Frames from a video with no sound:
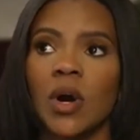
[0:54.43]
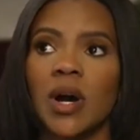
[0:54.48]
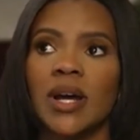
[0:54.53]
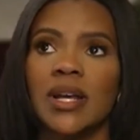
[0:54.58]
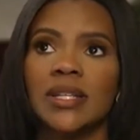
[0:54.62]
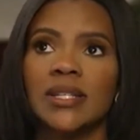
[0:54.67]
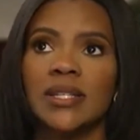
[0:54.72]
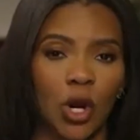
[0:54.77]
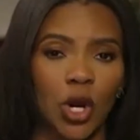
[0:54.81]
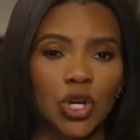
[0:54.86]

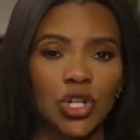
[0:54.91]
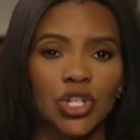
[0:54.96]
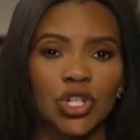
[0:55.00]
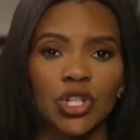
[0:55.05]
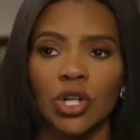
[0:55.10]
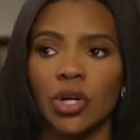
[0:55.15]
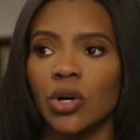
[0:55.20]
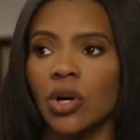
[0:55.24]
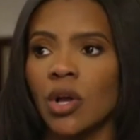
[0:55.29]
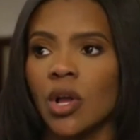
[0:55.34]
was
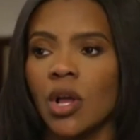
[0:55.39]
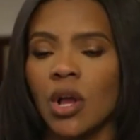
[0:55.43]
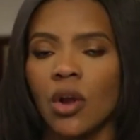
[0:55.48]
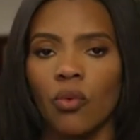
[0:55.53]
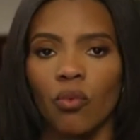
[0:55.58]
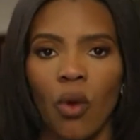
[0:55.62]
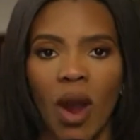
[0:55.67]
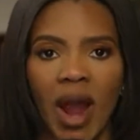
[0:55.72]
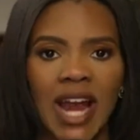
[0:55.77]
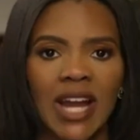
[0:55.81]
personal.
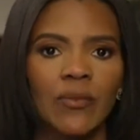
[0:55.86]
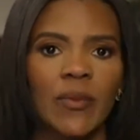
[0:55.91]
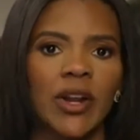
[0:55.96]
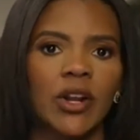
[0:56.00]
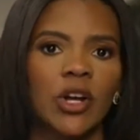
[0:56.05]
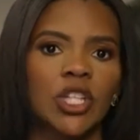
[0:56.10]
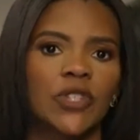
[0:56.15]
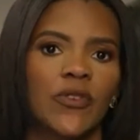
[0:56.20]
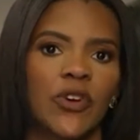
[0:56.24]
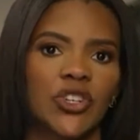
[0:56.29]
Ryan
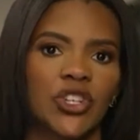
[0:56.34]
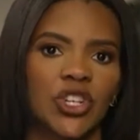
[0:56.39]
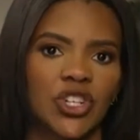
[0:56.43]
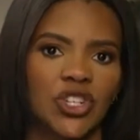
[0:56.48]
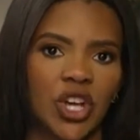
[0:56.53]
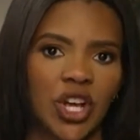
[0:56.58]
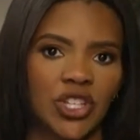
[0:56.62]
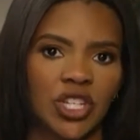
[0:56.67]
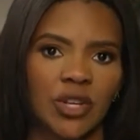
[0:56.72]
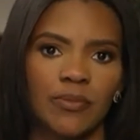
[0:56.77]
Reynolds
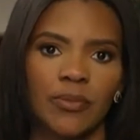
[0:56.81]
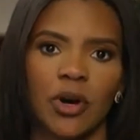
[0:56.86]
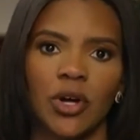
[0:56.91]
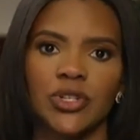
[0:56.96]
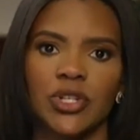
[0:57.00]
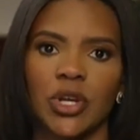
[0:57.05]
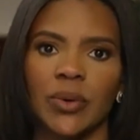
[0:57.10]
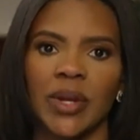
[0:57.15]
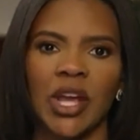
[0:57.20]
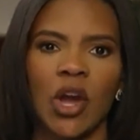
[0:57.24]
versus Justin
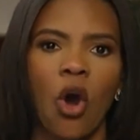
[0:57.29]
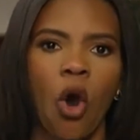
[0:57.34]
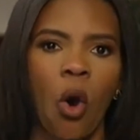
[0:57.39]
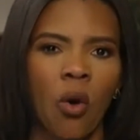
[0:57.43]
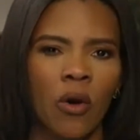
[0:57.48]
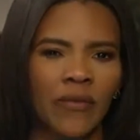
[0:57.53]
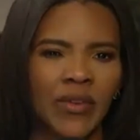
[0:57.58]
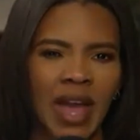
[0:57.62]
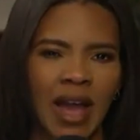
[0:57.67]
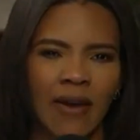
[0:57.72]
Baldoni,
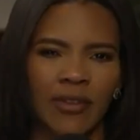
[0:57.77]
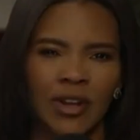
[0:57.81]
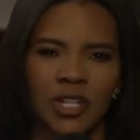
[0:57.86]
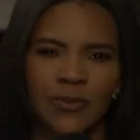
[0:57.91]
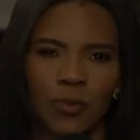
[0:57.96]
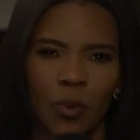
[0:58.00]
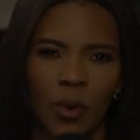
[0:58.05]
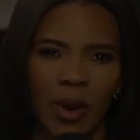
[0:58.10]
all of the evidence